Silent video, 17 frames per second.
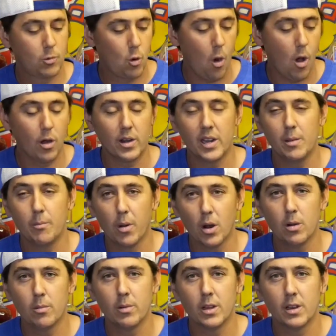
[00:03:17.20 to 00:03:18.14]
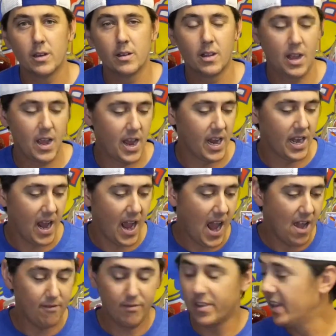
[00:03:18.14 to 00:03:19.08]
quality bourbon. And I
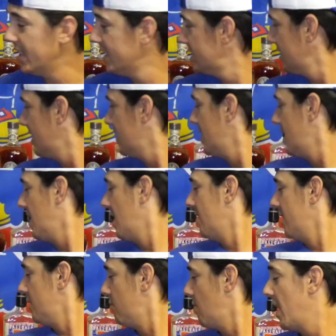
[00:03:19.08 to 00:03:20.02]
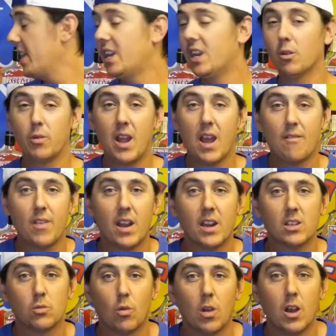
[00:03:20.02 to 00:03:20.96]
have this, and then right here we have
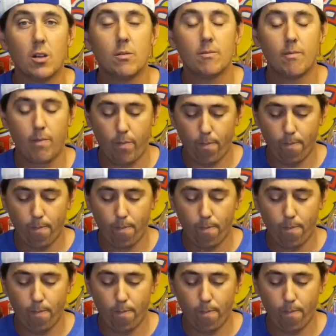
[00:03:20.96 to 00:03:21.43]
that as well.